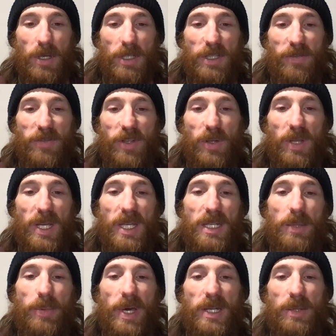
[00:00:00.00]
To view the
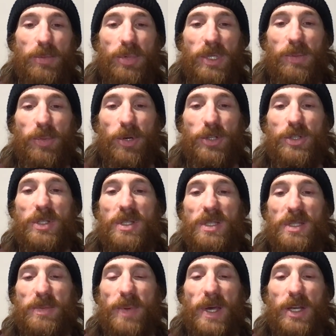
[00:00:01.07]
independent pre-purchase
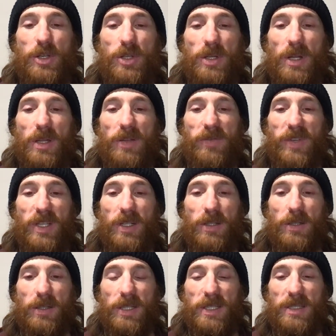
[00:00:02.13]
inspection on the
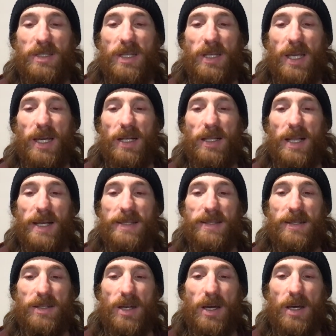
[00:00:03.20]
vehicle listing at
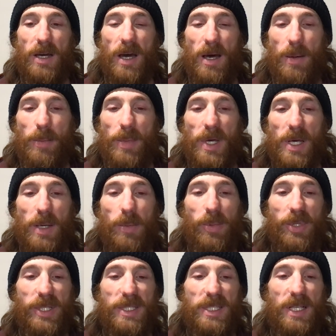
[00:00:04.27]
Clasiq.com,
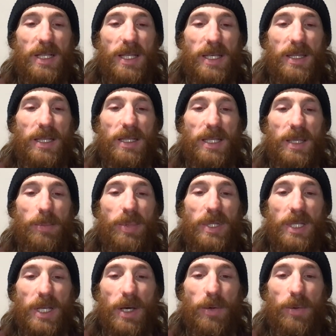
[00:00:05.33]
please click the link
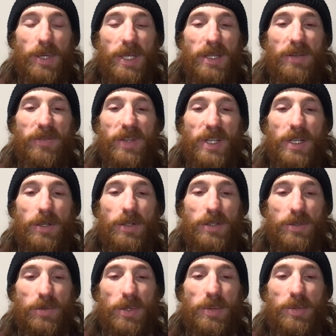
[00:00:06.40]
below in the video
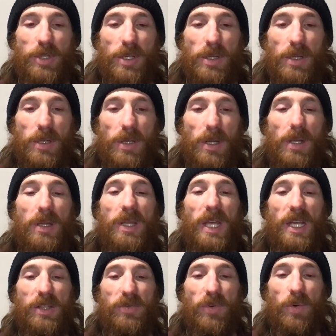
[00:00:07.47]
description.
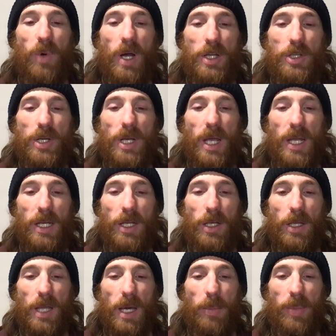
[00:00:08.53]
Thanks for watching and
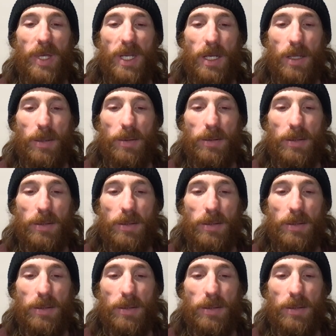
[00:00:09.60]
good luck bidding.